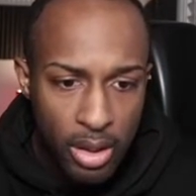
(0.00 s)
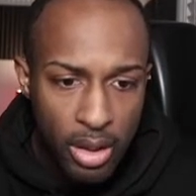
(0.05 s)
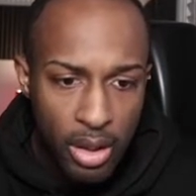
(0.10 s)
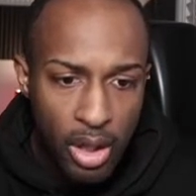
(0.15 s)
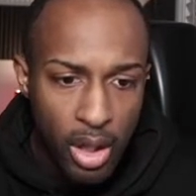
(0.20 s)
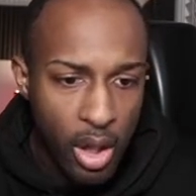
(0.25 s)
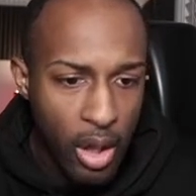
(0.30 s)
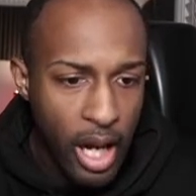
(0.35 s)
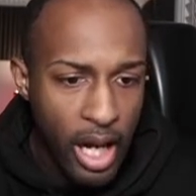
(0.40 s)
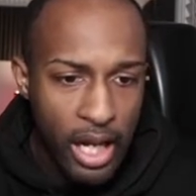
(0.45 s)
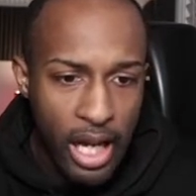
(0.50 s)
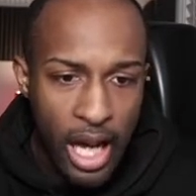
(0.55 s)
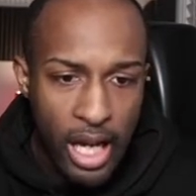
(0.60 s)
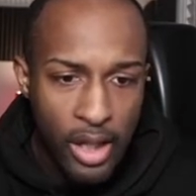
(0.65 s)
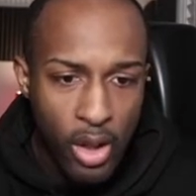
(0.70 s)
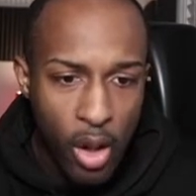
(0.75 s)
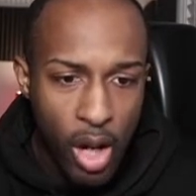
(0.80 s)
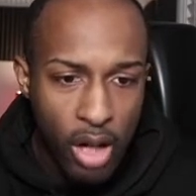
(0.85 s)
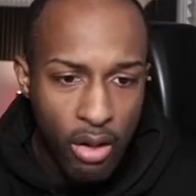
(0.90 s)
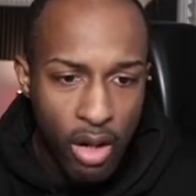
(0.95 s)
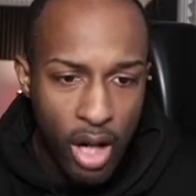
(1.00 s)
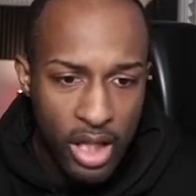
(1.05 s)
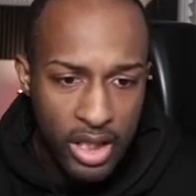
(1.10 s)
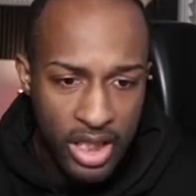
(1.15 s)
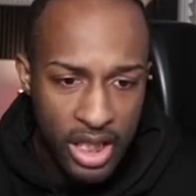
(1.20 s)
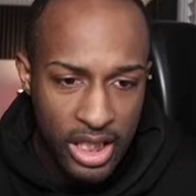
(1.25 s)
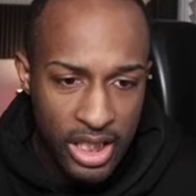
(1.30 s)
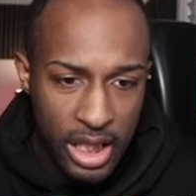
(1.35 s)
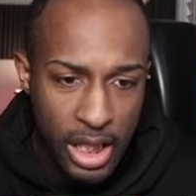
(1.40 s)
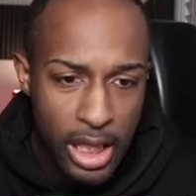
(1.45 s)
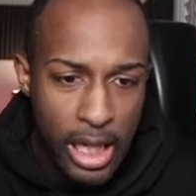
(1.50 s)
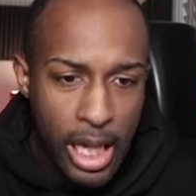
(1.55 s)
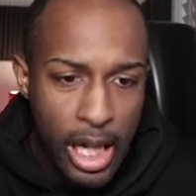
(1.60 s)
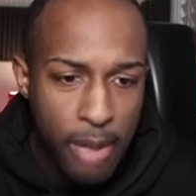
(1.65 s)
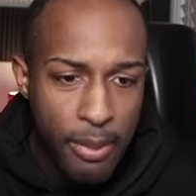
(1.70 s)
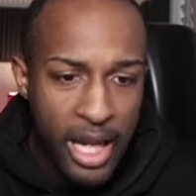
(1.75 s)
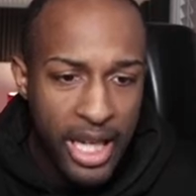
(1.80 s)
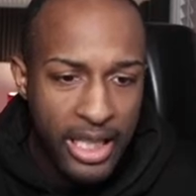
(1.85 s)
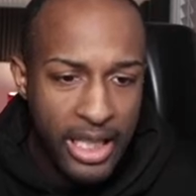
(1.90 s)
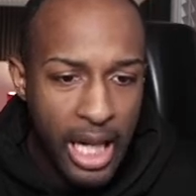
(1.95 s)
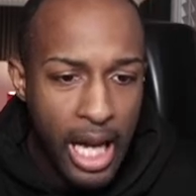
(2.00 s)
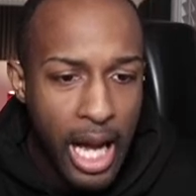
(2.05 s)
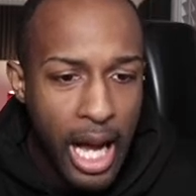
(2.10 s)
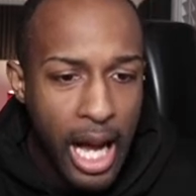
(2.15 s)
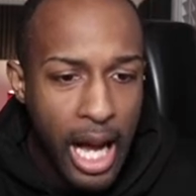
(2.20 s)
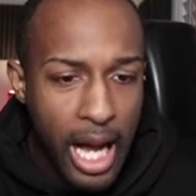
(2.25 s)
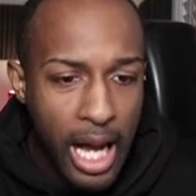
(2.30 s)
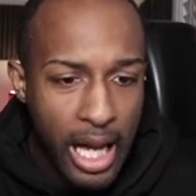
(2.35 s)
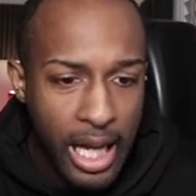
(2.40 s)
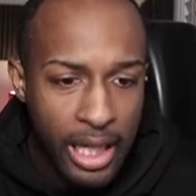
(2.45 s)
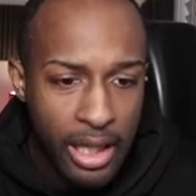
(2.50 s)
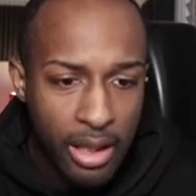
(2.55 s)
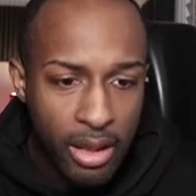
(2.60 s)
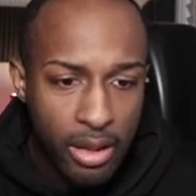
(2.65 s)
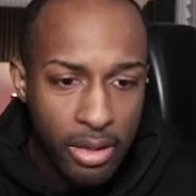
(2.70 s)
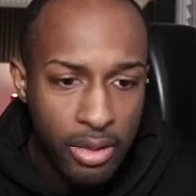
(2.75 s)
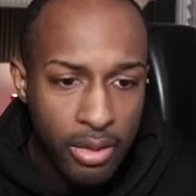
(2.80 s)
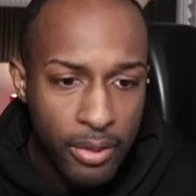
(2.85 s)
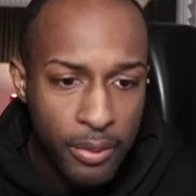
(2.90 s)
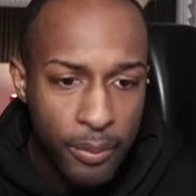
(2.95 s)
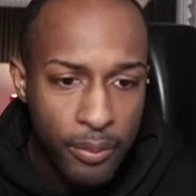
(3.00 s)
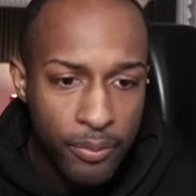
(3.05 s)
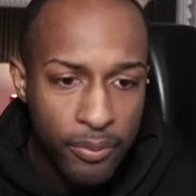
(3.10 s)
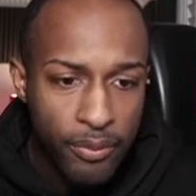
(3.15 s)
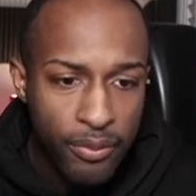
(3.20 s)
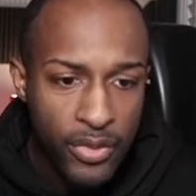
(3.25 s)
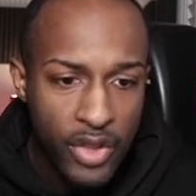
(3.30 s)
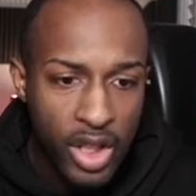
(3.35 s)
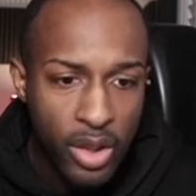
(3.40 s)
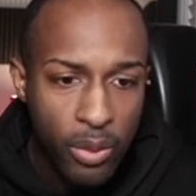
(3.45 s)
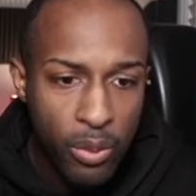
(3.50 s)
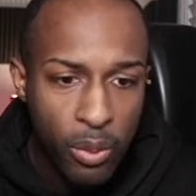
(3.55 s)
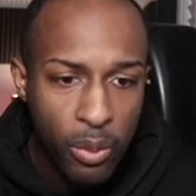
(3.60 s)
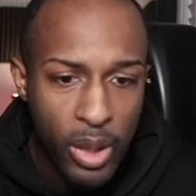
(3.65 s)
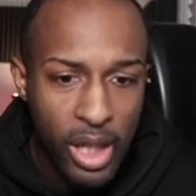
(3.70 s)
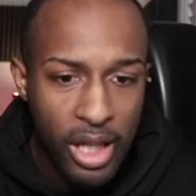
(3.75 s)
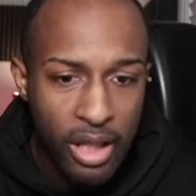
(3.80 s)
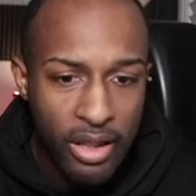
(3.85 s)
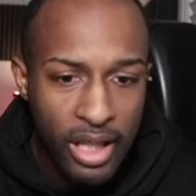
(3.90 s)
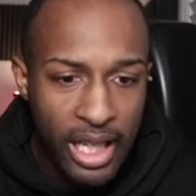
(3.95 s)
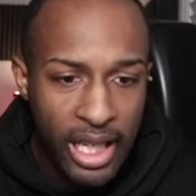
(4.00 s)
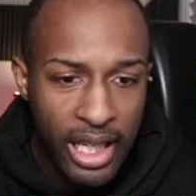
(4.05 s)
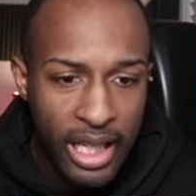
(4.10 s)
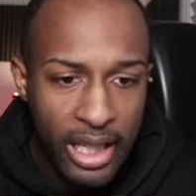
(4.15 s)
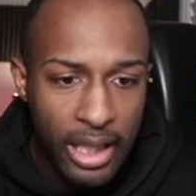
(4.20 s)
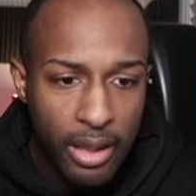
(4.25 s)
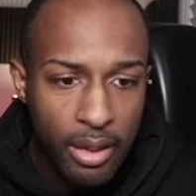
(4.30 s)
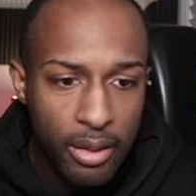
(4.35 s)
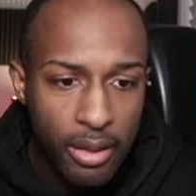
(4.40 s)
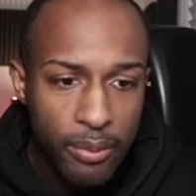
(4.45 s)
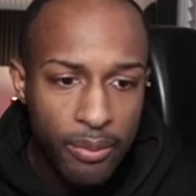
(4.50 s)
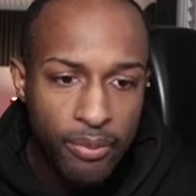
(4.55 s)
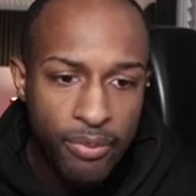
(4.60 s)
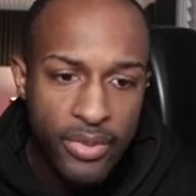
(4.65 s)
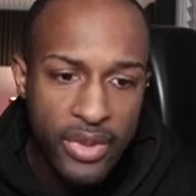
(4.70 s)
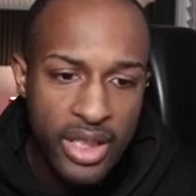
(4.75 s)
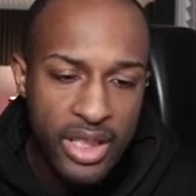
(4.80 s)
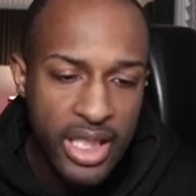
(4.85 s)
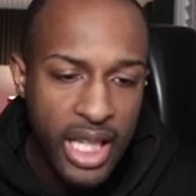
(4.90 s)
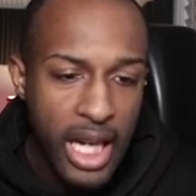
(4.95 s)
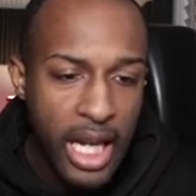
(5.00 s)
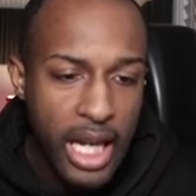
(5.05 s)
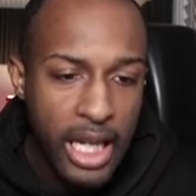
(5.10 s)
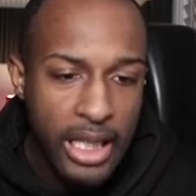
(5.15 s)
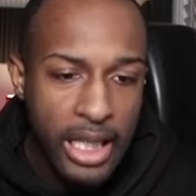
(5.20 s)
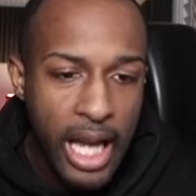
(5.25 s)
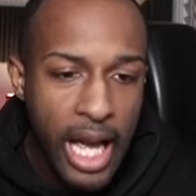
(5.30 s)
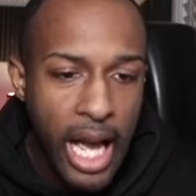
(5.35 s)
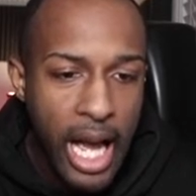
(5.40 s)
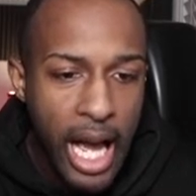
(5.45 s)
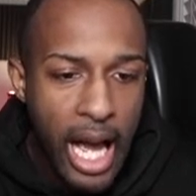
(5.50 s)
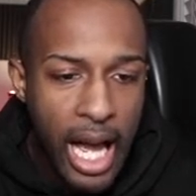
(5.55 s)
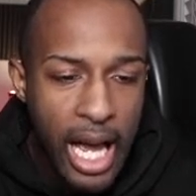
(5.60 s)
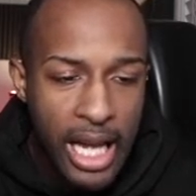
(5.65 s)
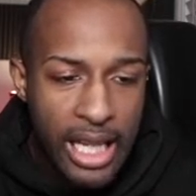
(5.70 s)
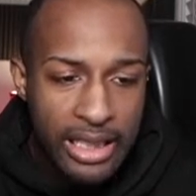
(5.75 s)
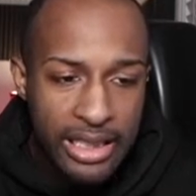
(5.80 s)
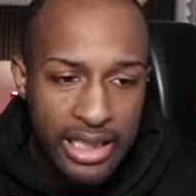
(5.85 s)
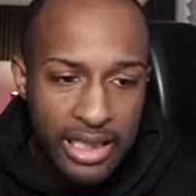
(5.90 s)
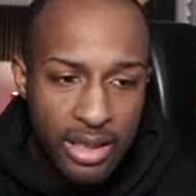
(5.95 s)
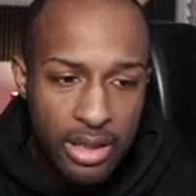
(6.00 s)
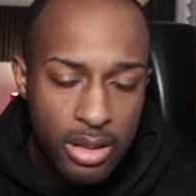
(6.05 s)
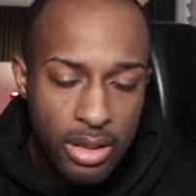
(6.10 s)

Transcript: Oh, I, I know I lost this. Oh my god! Really? Dang it!